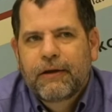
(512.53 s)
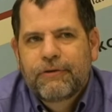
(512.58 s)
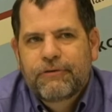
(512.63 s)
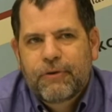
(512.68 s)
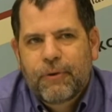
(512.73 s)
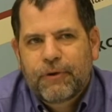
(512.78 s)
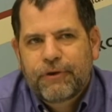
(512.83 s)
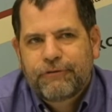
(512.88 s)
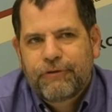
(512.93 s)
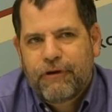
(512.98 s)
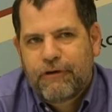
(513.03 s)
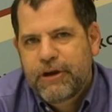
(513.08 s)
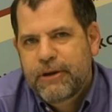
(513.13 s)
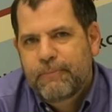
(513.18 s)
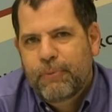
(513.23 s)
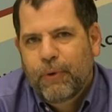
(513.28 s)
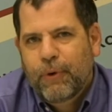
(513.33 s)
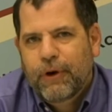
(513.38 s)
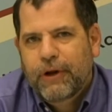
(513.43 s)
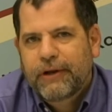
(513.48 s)
So it's very
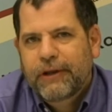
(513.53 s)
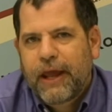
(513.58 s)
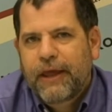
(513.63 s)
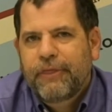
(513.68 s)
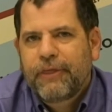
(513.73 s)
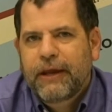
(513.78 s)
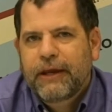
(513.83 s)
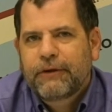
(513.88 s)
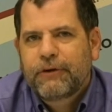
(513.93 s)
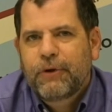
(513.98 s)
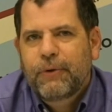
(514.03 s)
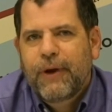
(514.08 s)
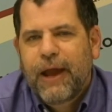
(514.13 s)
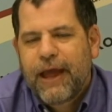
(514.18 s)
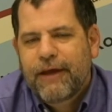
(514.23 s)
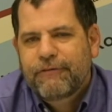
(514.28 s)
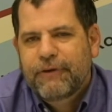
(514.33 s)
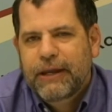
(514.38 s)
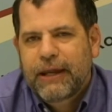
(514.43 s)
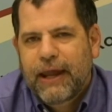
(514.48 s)
important, I think, to
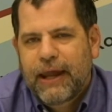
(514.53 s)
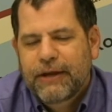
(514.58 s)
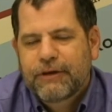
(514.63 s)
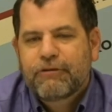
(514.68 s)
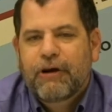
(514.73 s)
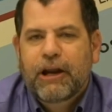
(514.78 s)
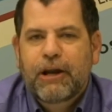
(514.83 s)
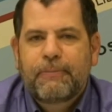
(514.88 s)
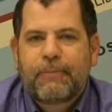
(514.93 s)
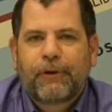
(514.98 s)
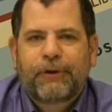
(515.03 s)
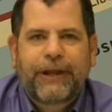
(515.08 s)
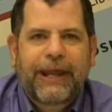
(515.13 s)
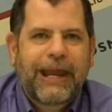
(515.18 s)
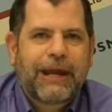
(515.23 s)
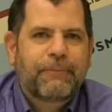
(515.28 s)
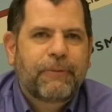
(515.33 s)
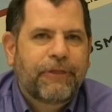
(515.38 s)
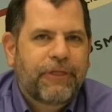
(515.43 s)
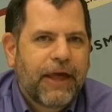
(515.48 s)
have a credible
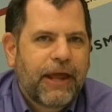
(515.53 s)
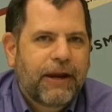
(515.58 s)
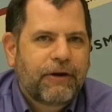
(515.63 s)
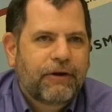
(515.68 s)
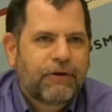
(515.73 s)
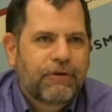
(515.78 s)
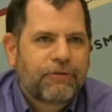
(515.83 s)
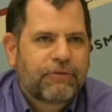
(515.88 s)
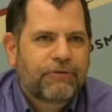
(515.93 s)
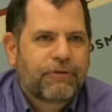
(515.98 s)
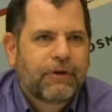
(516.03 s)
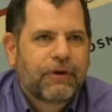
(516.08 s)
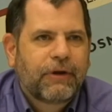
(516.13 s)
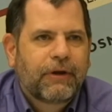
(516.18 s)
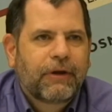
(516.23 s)
name with editors,